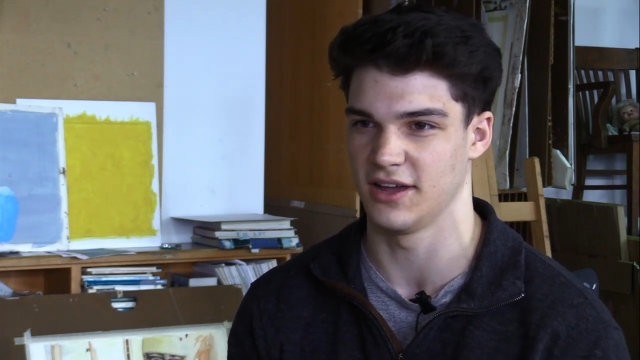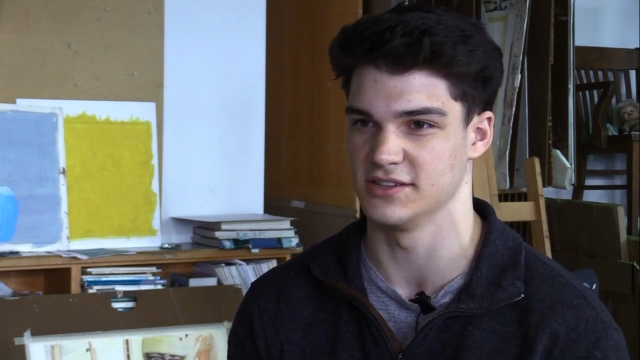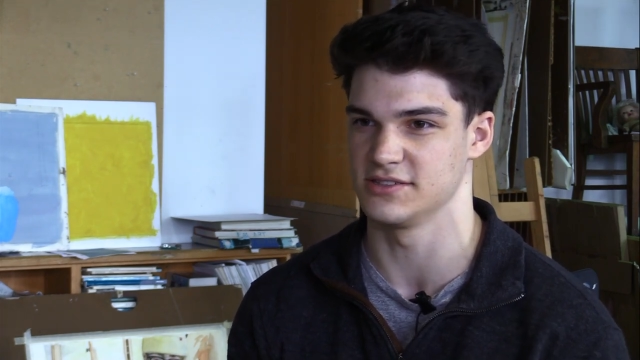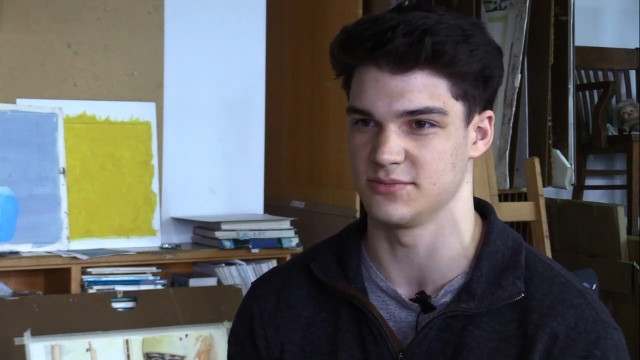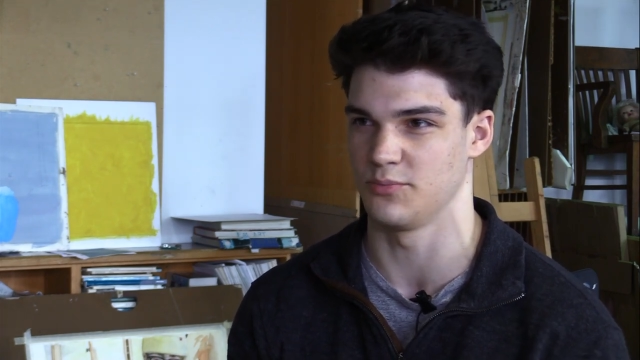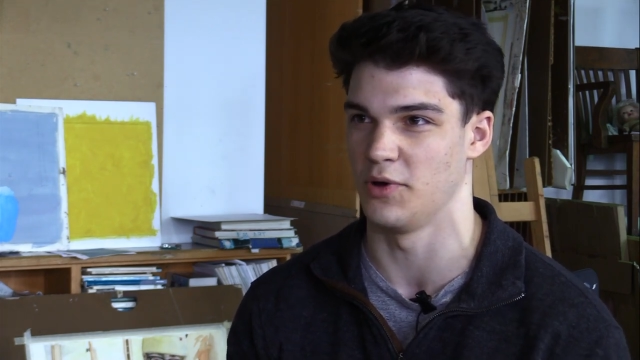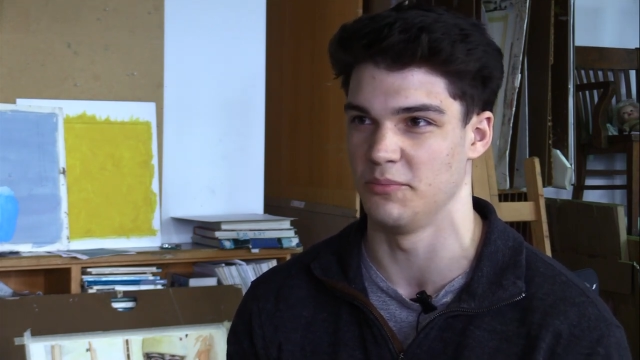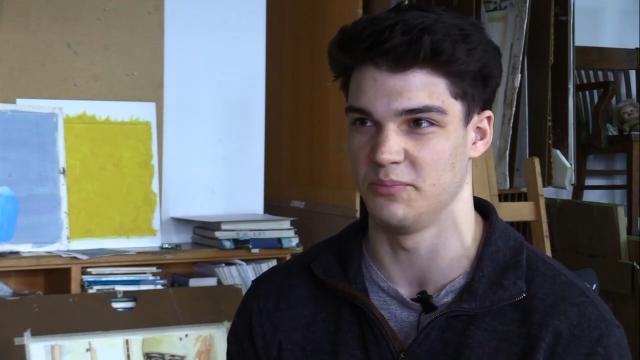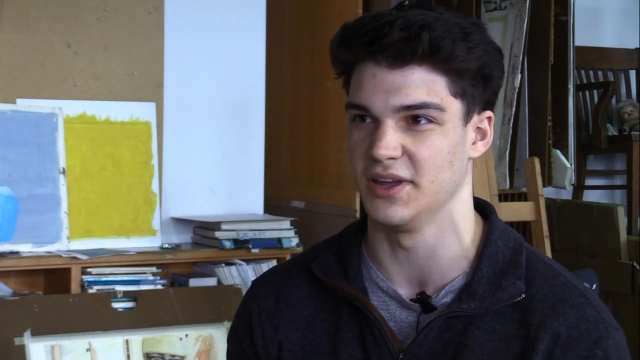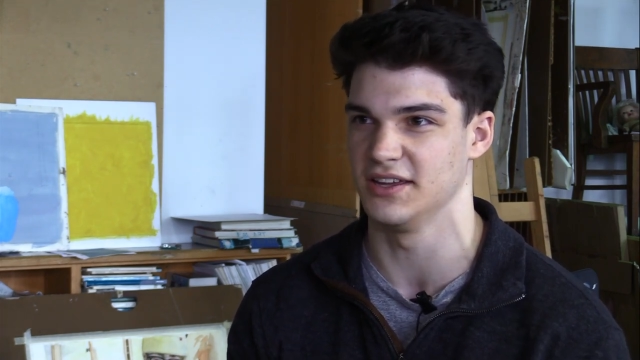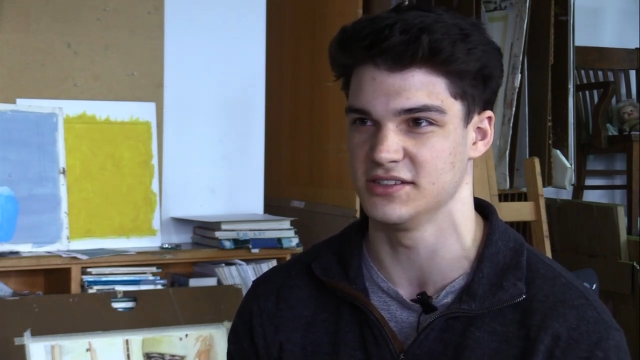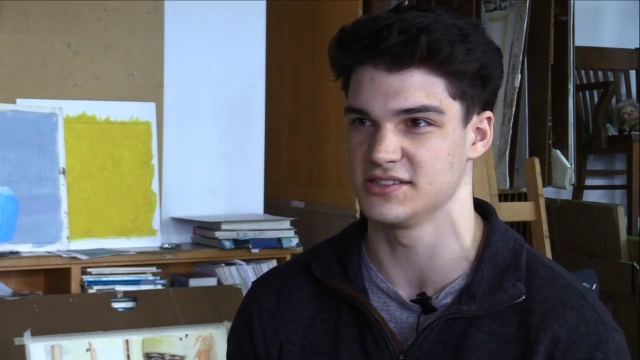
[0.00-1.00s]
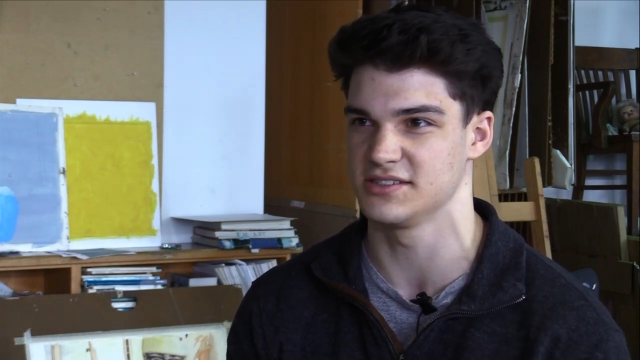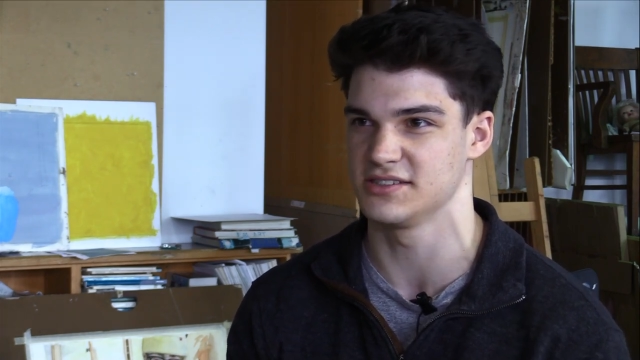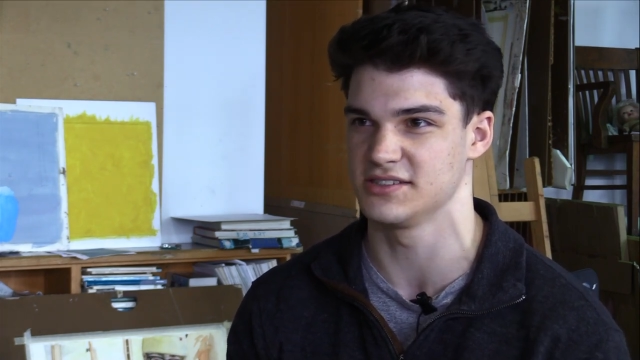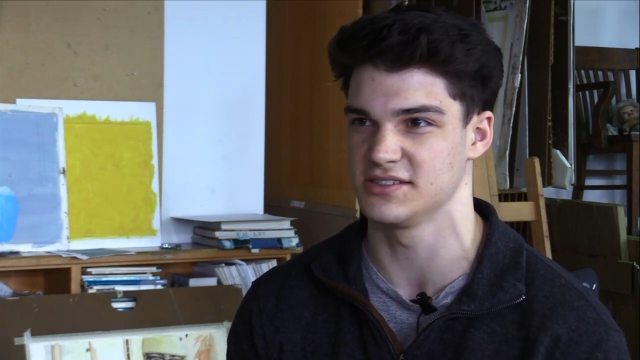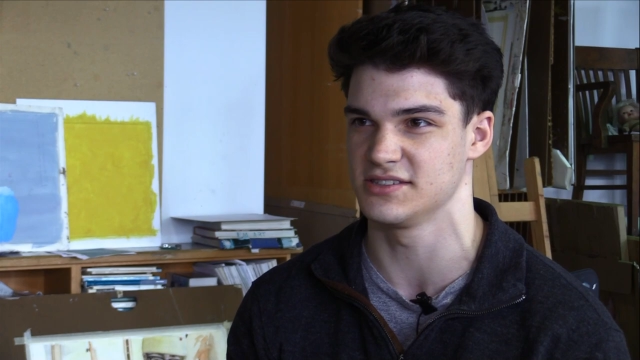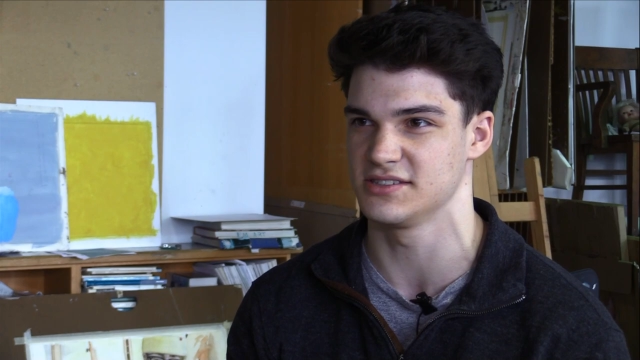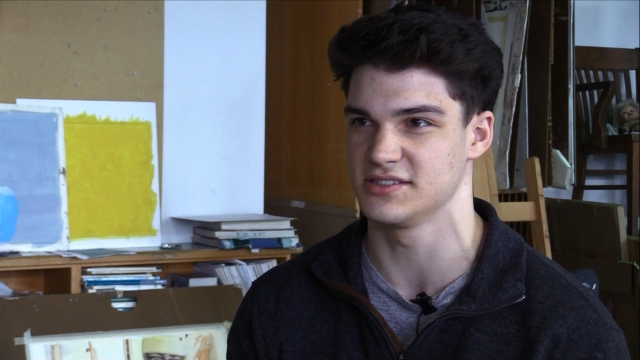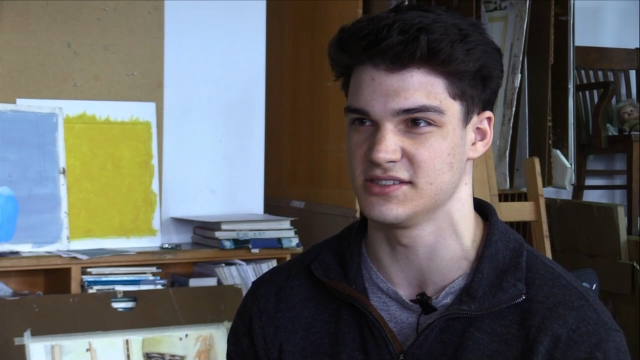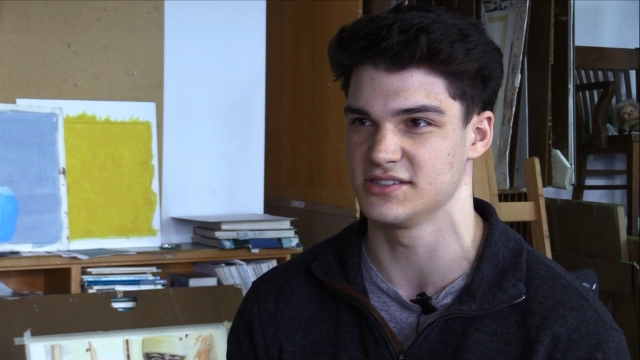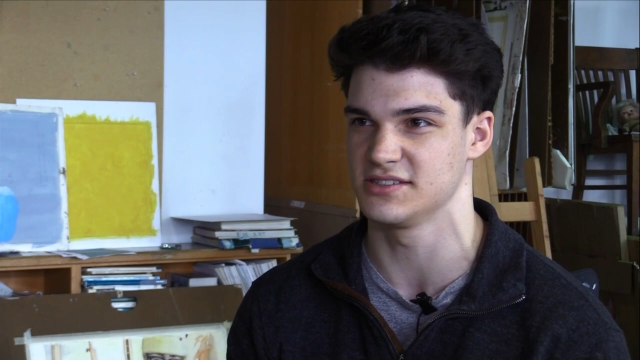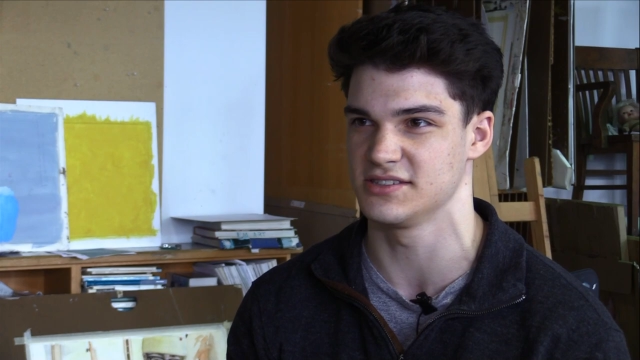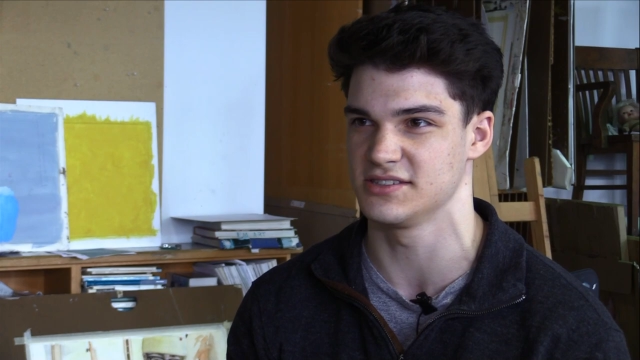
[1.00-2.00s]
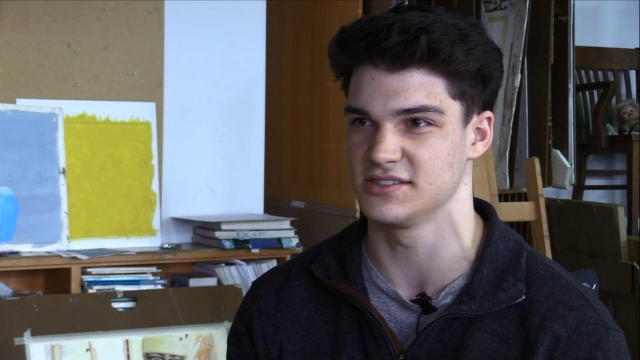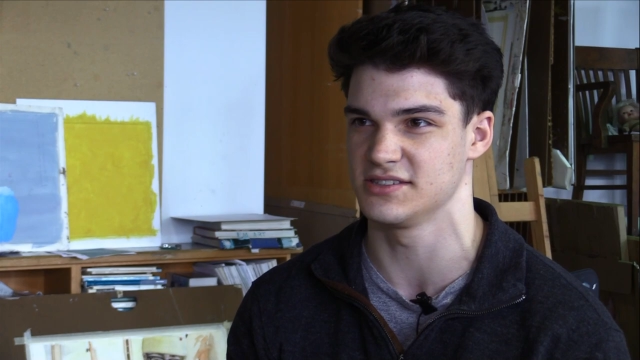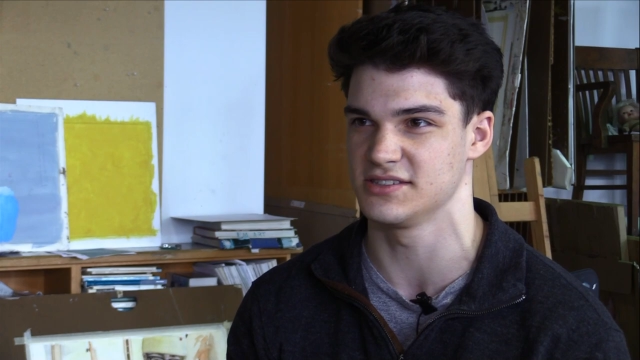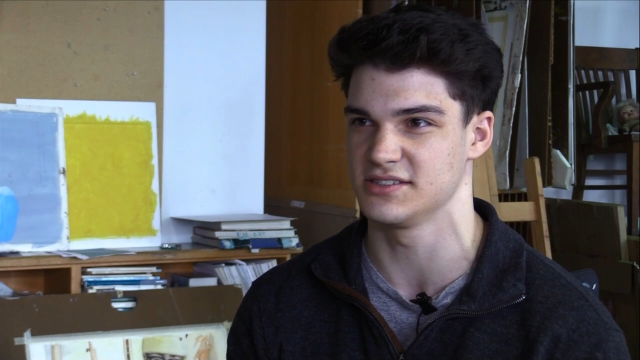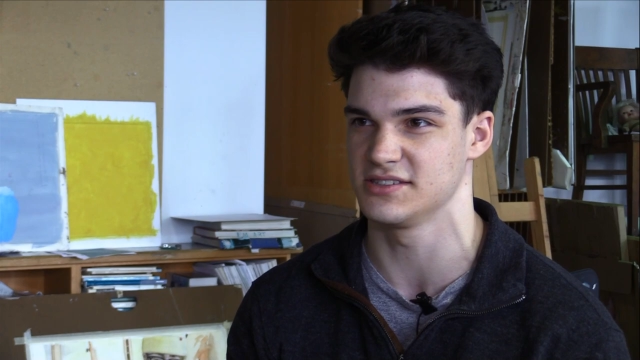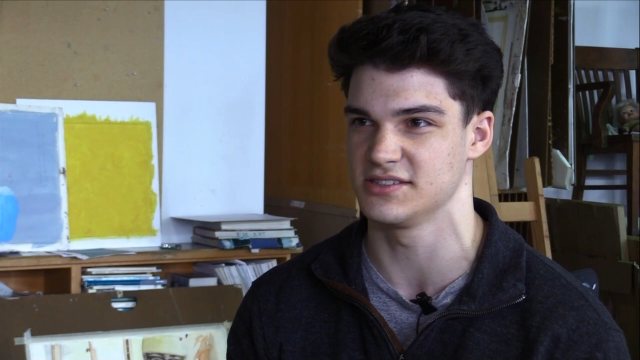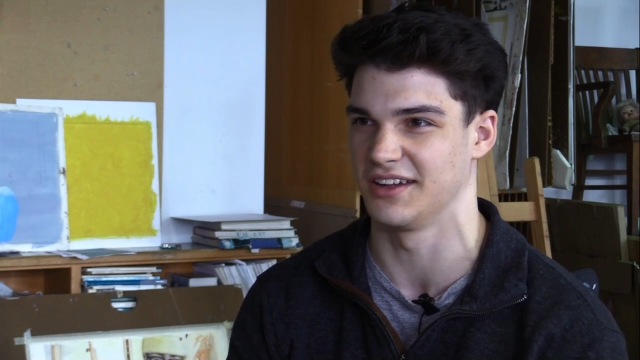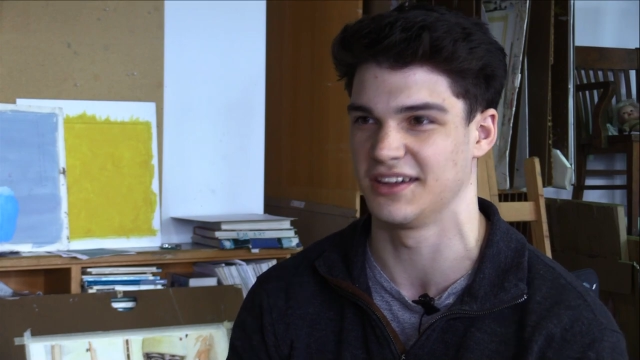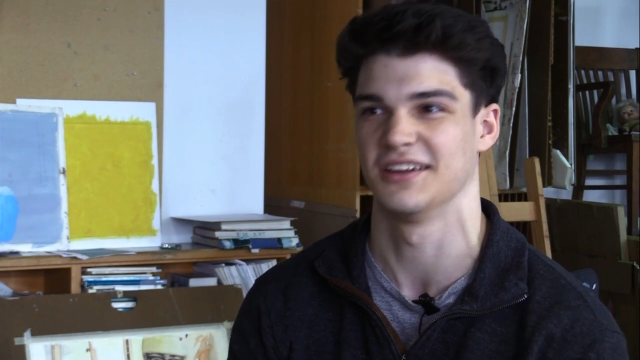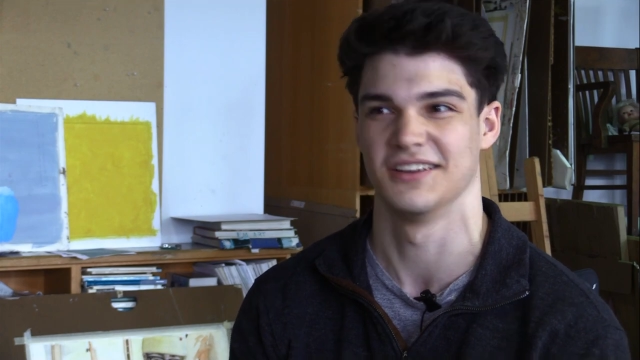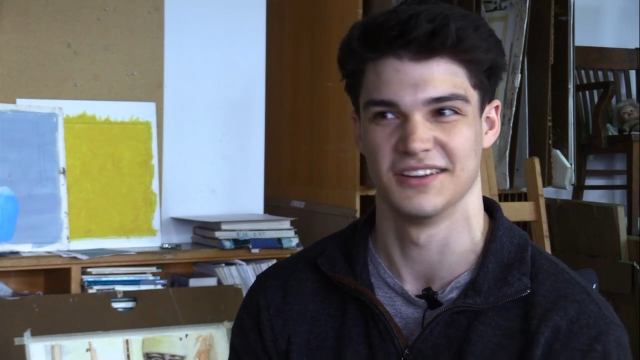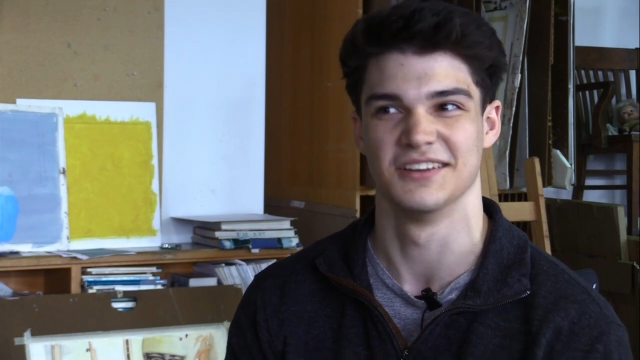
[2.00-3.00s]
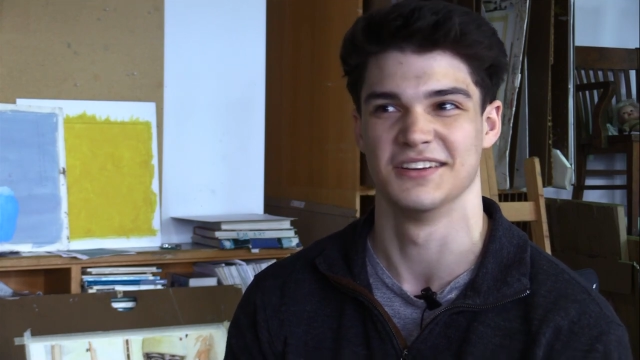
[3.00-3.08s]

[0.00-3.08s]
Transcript: as one piece and I was able to look at it and be like.